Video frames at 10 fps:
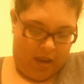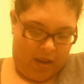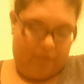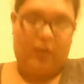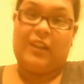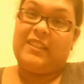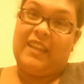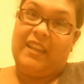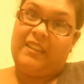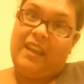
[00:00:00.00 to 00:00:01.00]
I forgot to
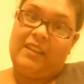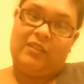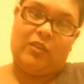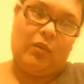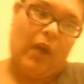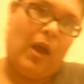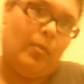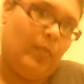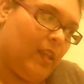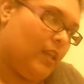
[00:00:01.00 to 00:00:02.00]
get that, so I'll
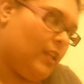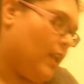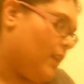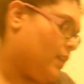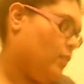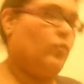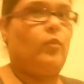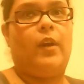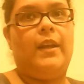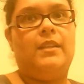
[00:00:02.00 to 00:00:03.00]
be like
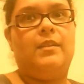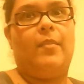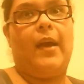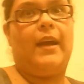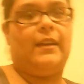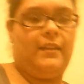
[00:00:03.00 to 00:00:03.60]
right back.